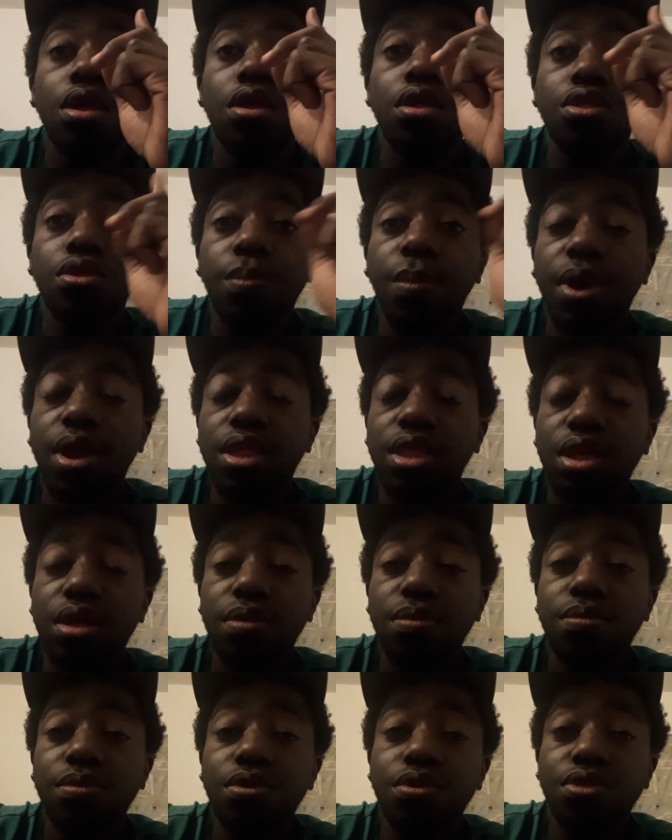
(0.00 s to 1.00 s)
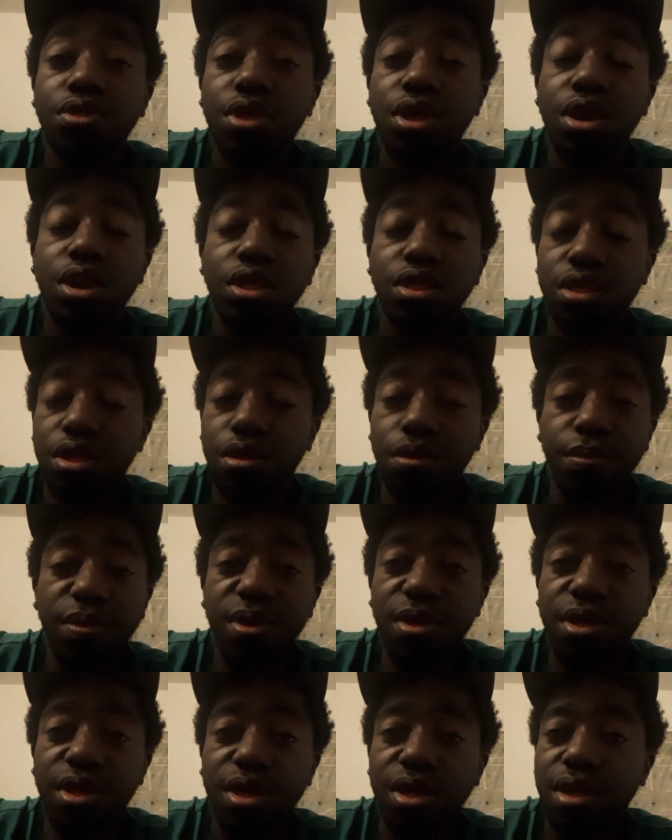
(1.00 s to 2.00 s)
so by the time you see this, it'll
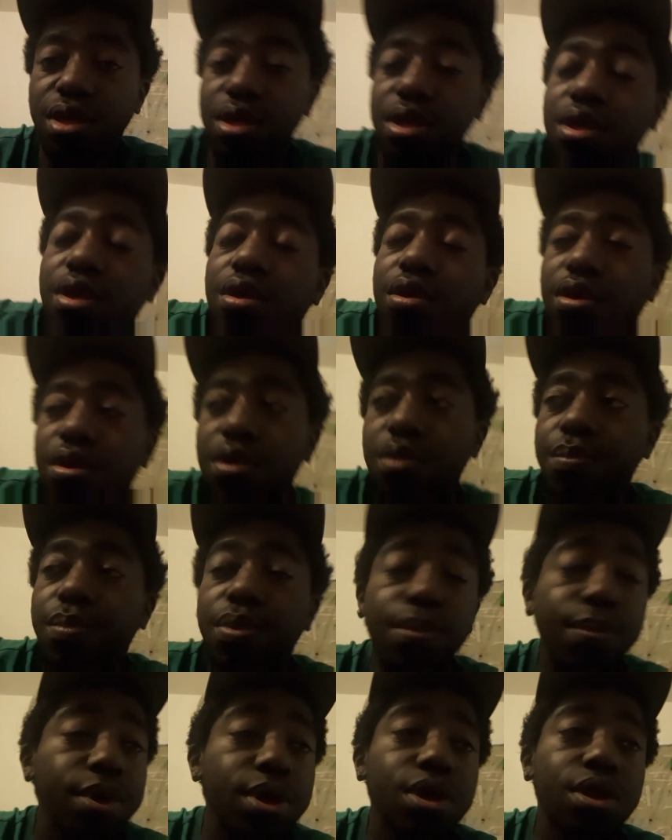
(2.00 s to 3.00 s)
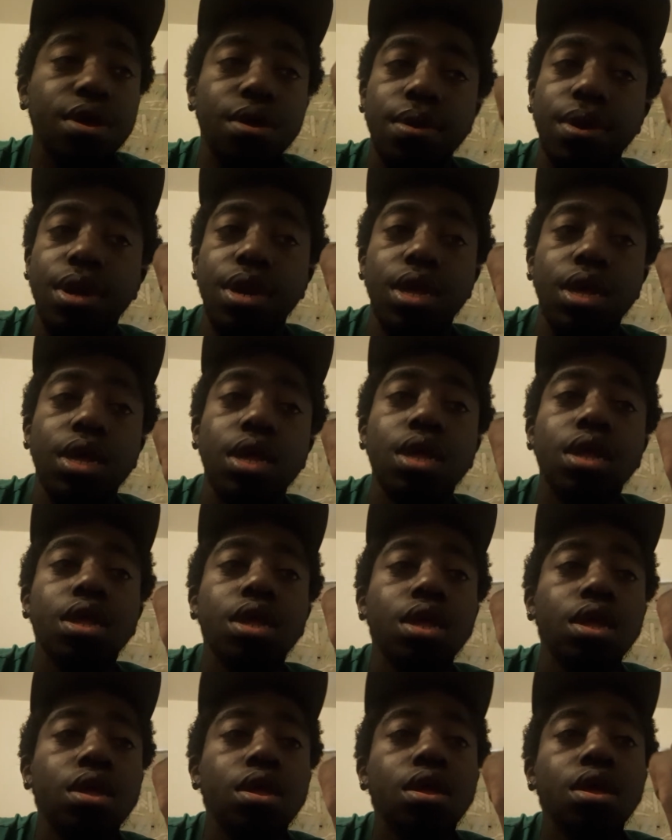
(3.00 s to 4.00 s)
be Monday already,
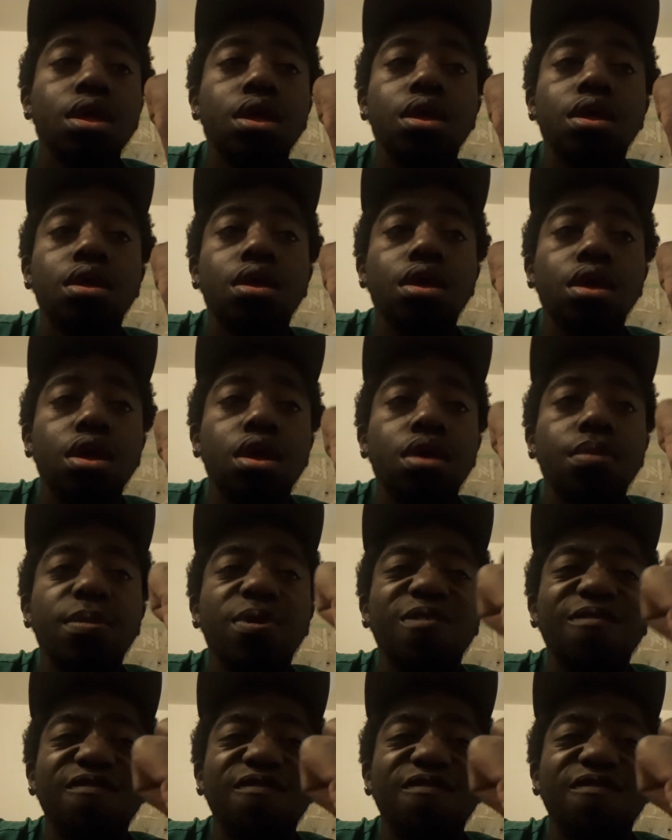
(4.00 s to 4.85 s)
and my